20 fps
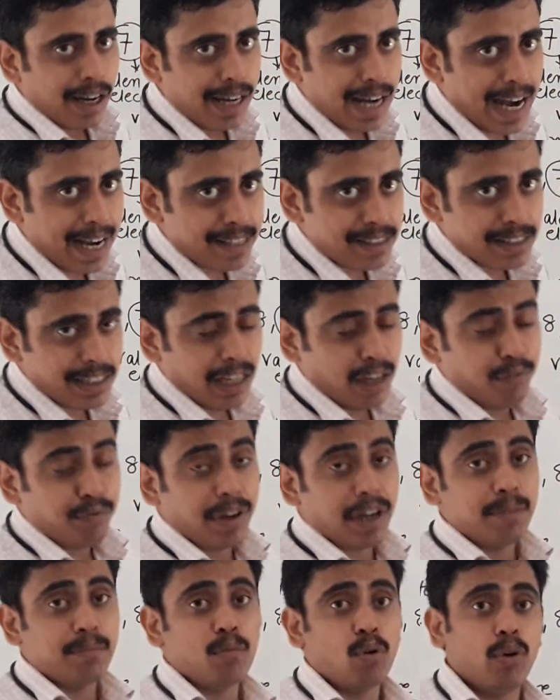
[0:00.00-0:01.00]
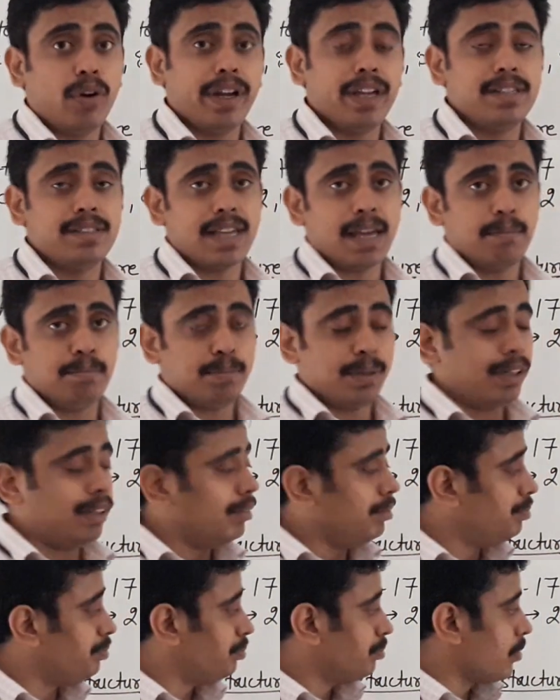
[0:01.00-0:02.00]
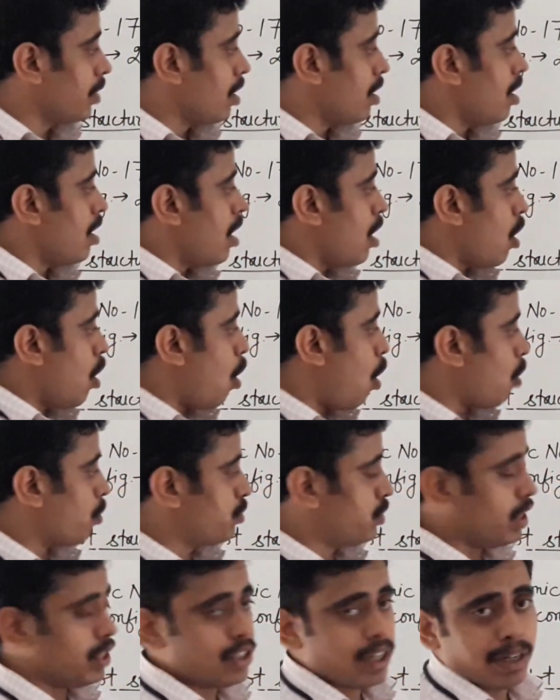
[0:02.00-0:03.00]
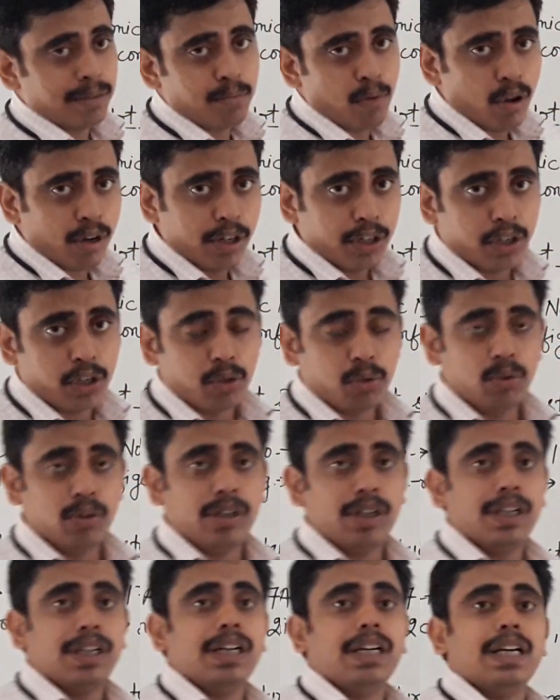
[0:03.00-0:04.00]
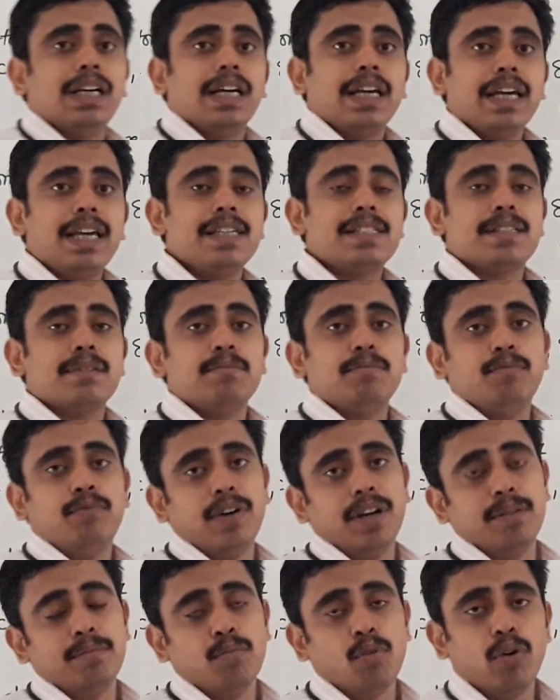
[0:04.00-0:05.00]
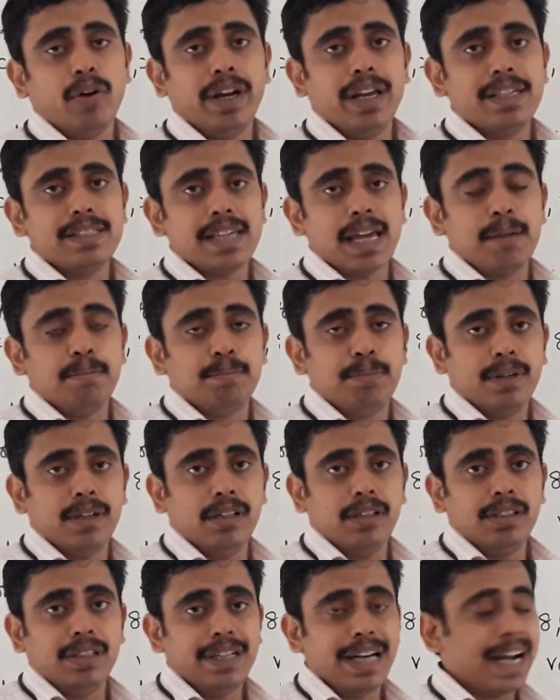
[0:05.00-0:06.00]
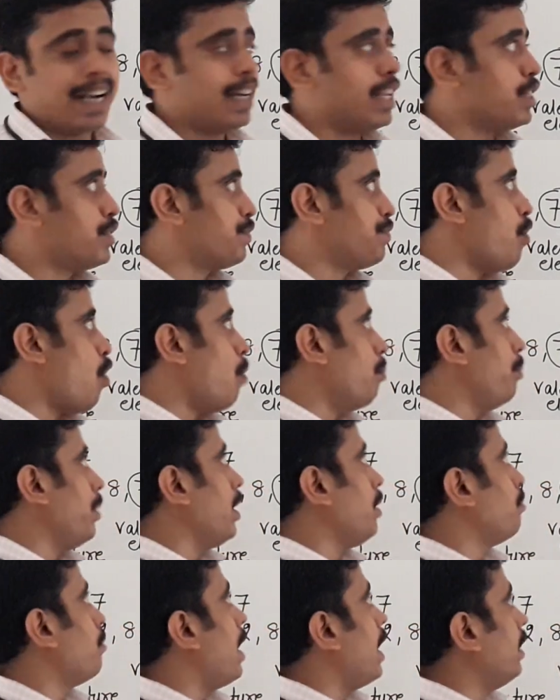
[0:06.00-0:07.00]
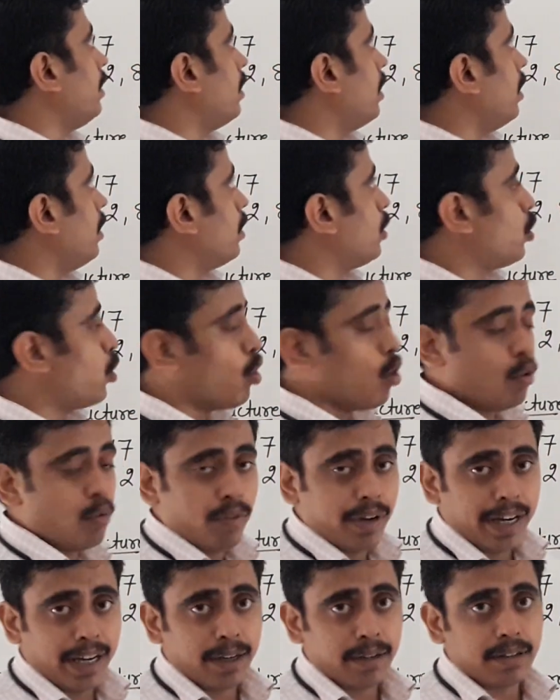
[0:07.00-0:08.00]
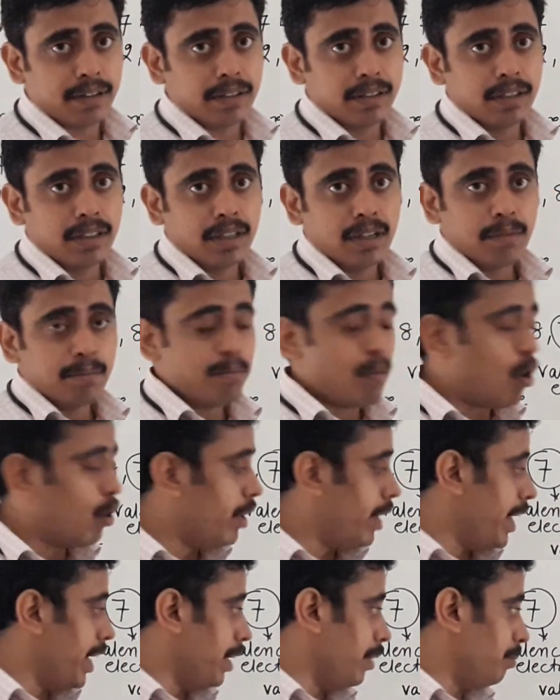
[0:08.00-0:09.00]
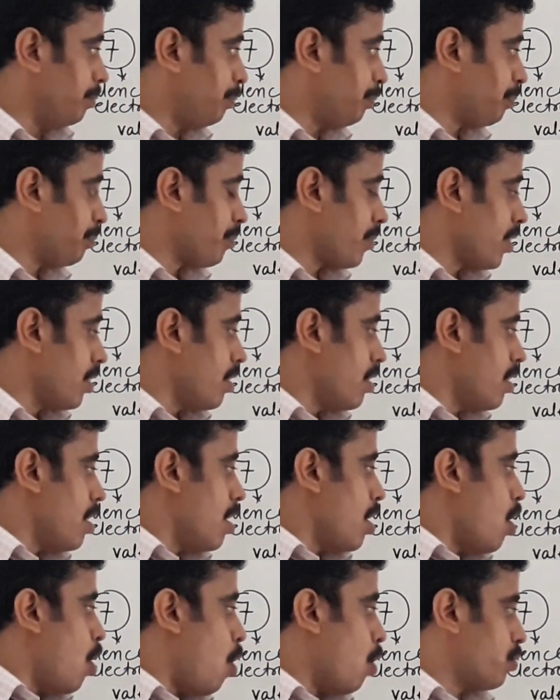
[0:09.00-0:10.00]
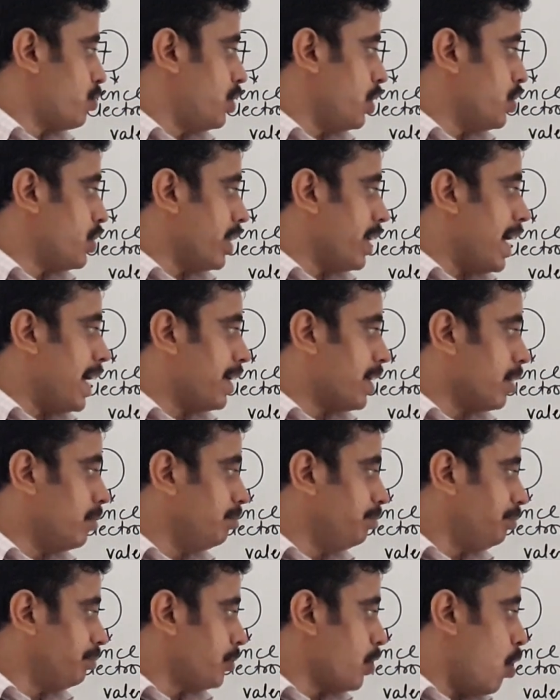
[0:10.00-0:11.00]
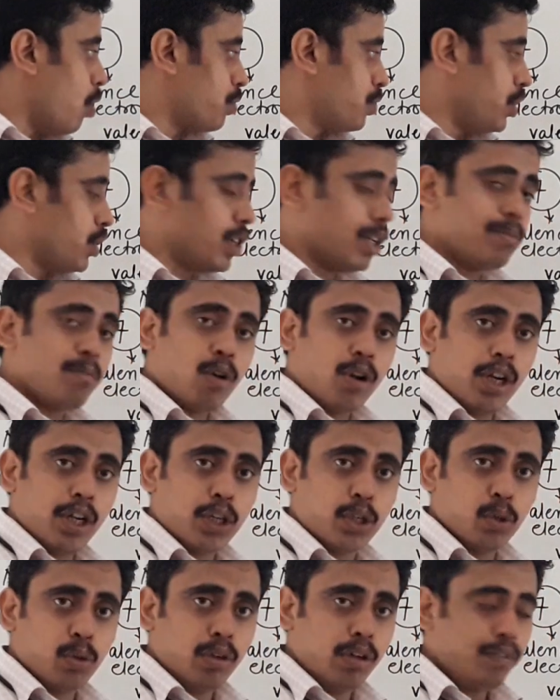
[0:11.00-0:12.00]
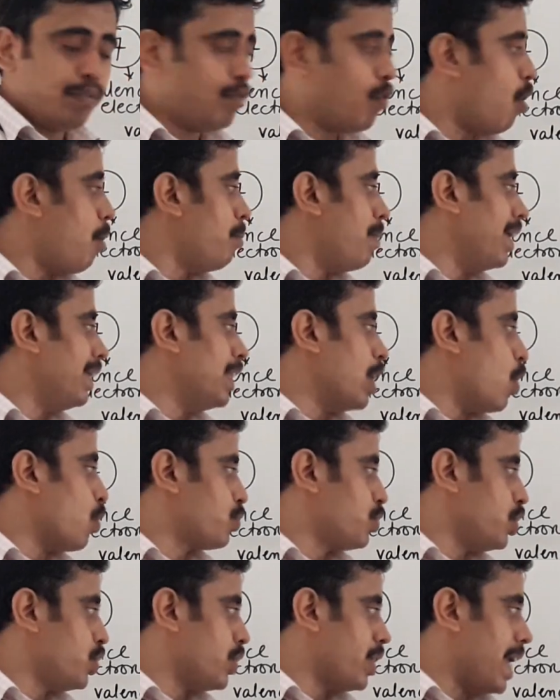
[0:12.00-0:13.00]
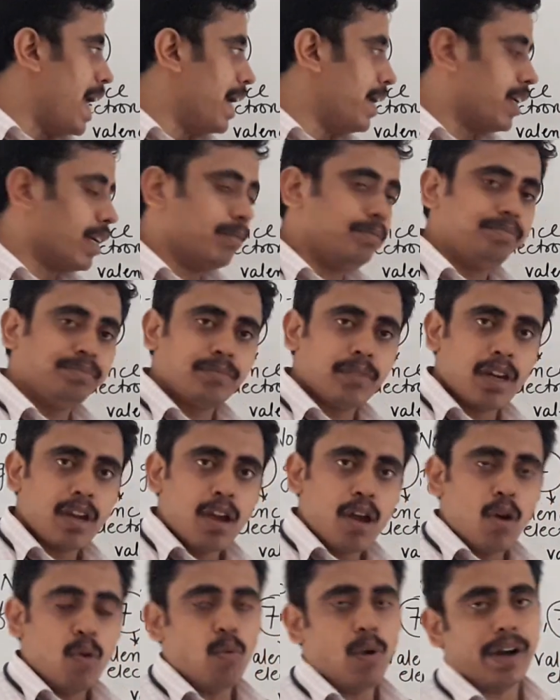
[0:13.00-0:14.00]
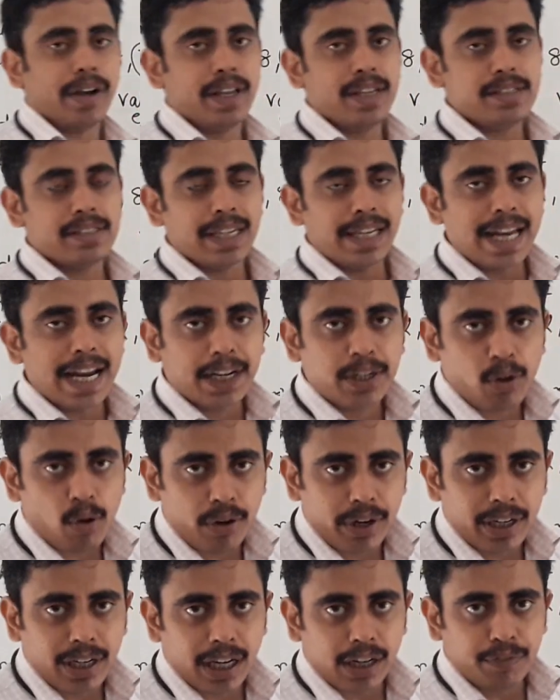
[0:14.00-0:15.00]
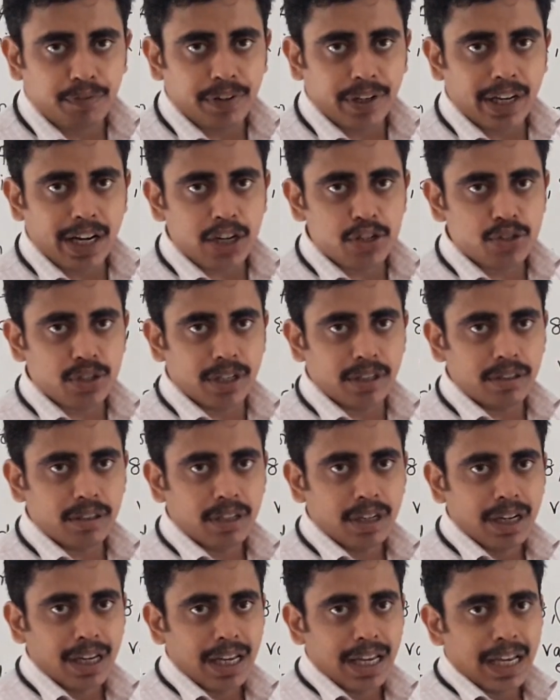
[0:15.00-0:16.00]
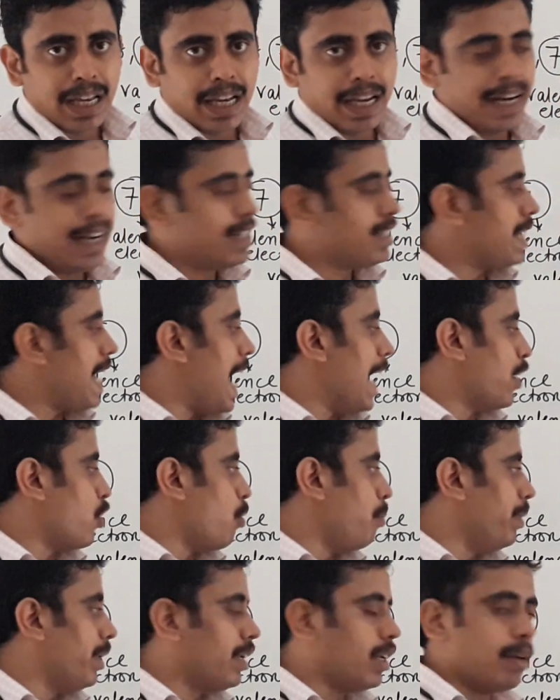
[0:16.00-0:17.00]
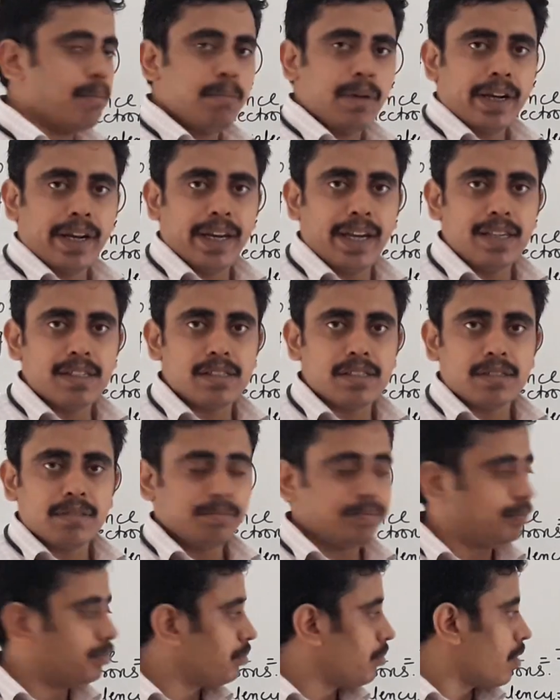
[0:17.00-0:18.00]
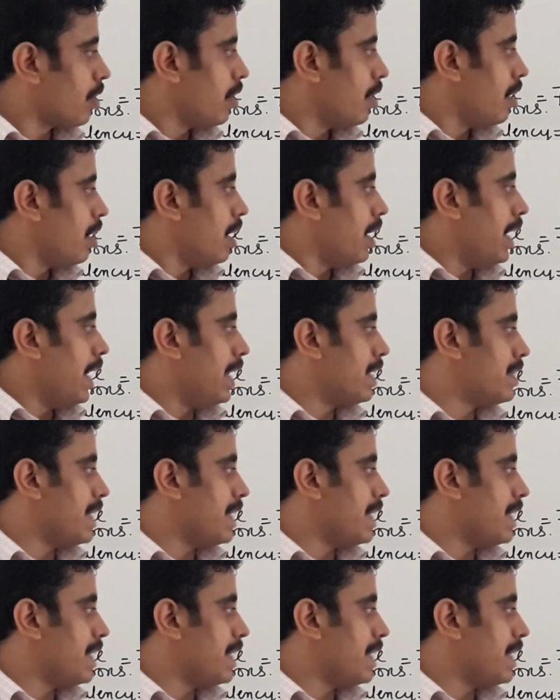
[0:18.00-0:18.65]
Let's see one more example. Oxygen molecule is one more example that is forming by the covalent bonding. Oxygen atom, oxygen molecule formed by the oxygen atom. What is the electronic configuration? Its atomic number is 8.